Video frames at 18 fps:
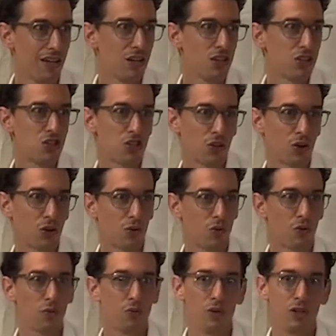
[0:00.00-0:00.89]

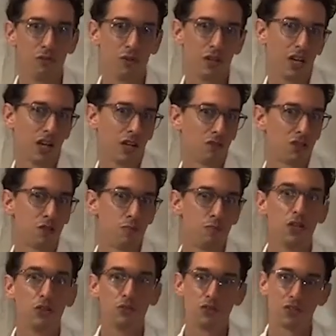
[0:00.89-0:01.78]
So if you kind of
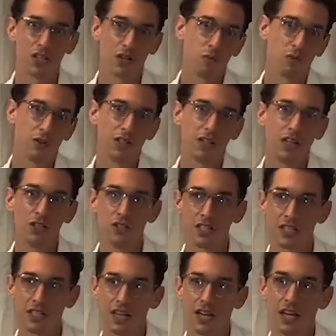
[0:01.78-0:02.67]
speak to someone and you
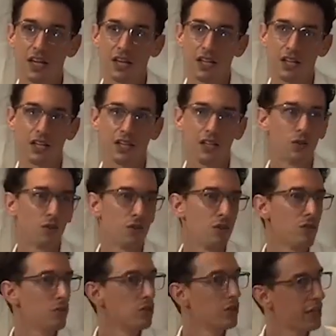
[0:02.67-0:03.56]
say,
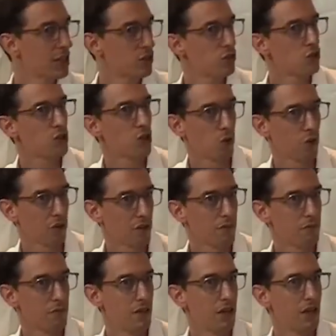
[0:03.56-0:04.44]
you get to know
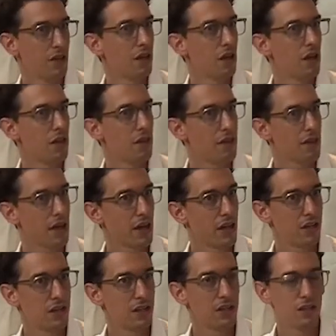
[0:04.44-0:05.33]
them,
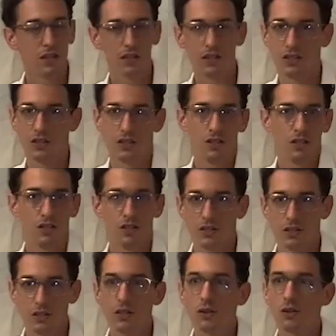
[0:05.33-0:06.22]
then,
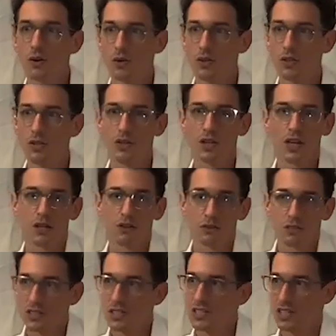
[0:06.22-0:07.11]
you kind
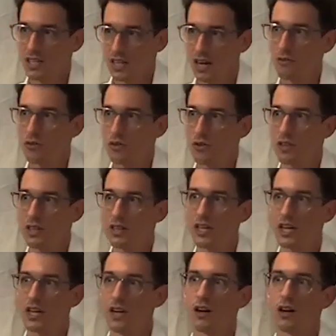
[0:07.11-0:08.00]
of discover that
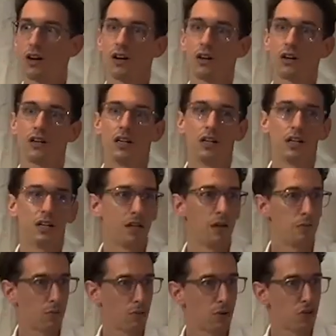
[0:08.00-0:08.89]
they are
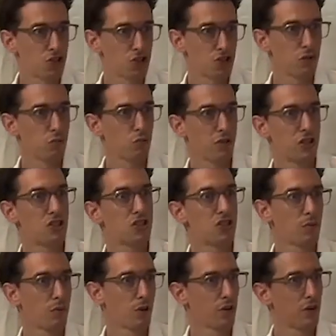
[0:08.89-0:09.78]
a person with
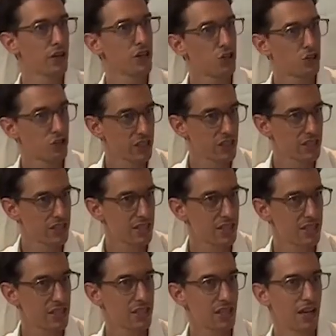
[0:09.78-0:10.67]
similar
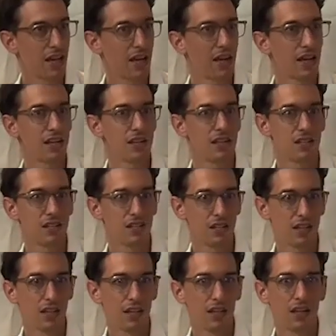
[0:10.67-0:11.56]
interests, and
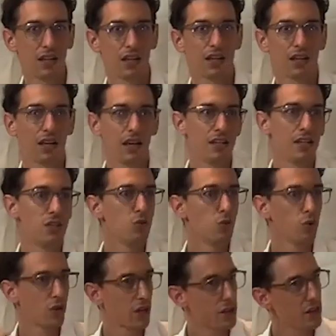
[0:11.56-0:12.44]
then you
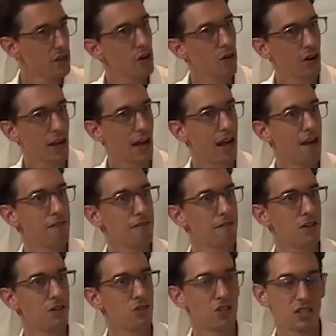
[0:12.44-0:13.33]
look at their life
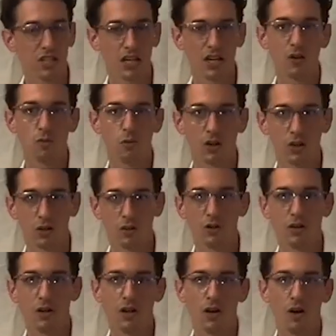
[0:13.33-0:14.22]
and you say,
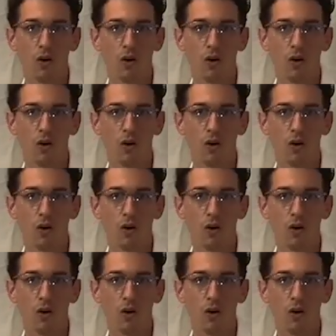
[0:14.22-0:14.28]
well,